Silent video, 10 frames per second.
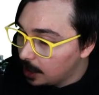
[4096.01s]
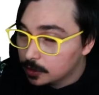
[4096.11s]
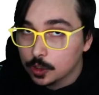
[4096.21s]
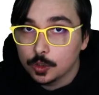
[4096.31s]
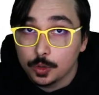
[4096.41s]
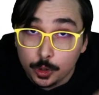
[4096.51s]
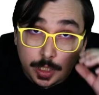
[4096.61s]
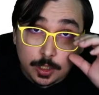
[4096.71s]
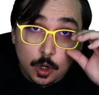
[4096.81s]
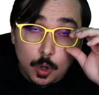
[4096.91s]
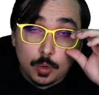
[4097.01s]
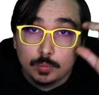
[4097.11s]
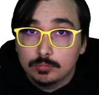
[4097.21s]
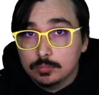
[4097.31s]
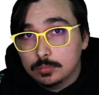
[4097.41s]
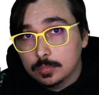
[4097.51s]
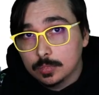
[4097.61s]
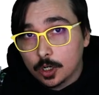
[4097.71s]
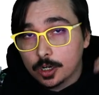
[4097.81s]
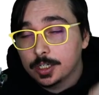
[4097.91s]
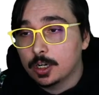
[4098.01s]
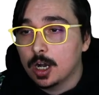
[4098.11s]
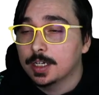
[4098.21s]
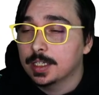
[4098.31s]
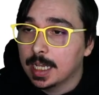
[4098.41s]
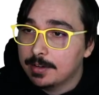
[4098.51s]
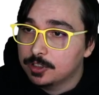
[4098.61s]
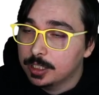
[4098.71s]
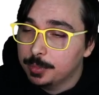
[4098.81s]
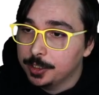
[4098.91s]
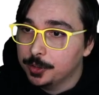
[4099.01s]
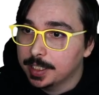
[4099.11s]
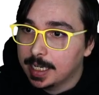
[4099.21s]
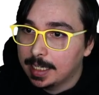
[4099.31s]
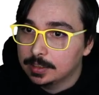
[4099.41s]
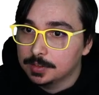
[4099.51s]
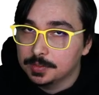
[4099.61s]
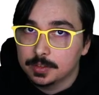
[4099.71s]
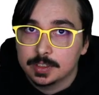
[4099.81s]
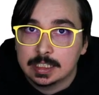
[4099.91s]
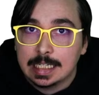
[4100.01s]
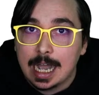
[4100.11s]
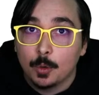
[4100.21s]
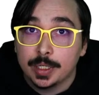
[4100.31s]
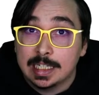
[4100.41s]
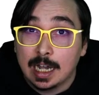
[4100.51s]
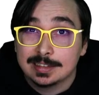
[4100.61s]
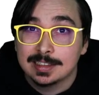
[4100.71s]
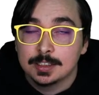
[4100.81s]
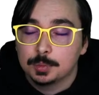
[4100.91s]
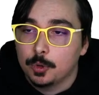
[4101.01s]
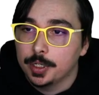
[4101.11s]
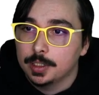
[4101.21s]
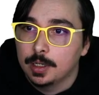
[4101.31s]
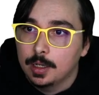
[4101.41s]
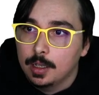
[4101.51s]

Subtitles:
So you can go earlier on in the live stream and you can kind of see how we got to this point.